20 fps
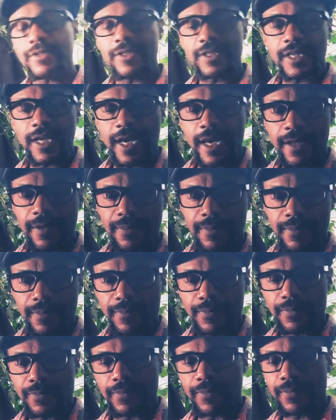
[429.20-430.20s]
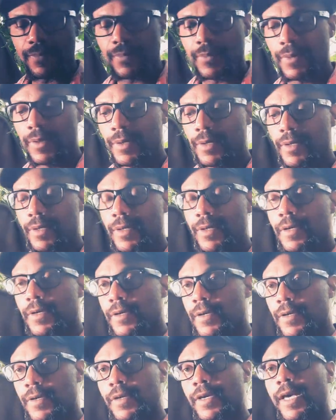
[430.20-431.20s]
said,
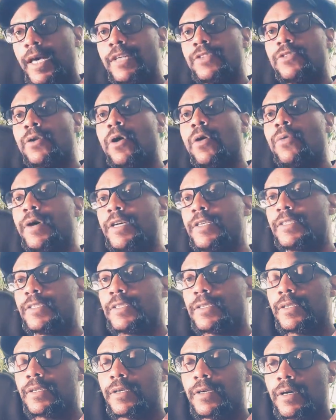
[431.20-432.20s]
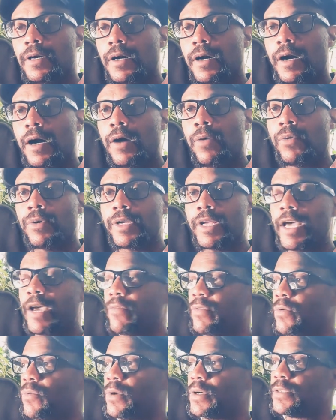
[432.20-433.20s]
as always, I want
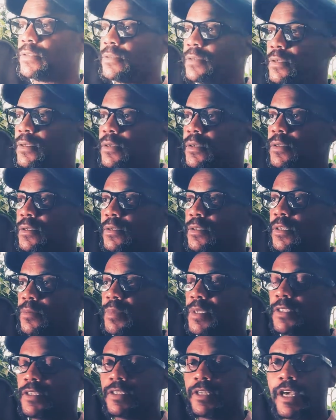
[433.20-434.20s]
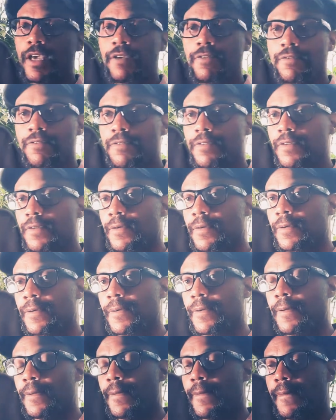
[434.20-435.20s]
everyone to be safe,
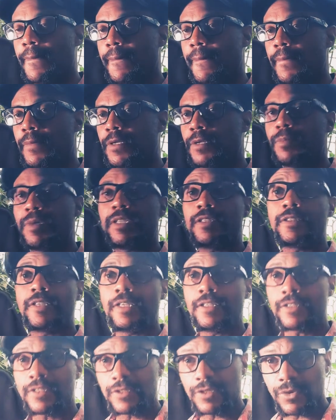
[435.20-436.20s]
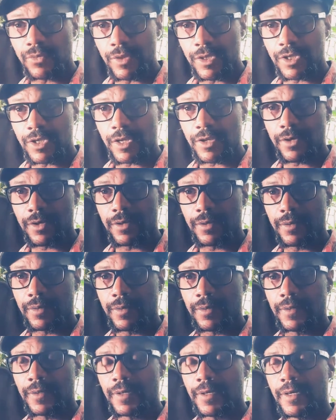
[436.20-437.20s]
to be decent to each other,
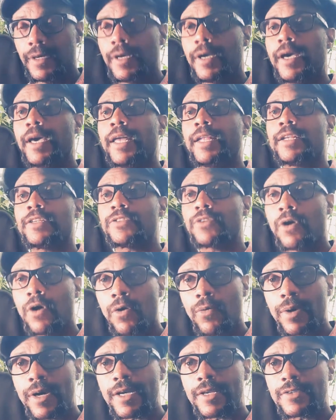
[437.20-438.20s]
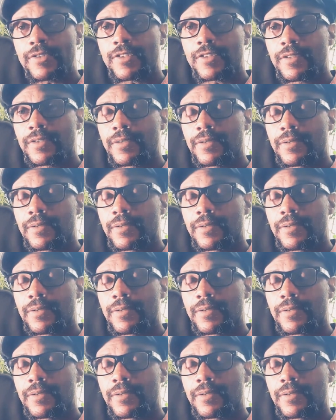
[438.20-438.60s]
and as always,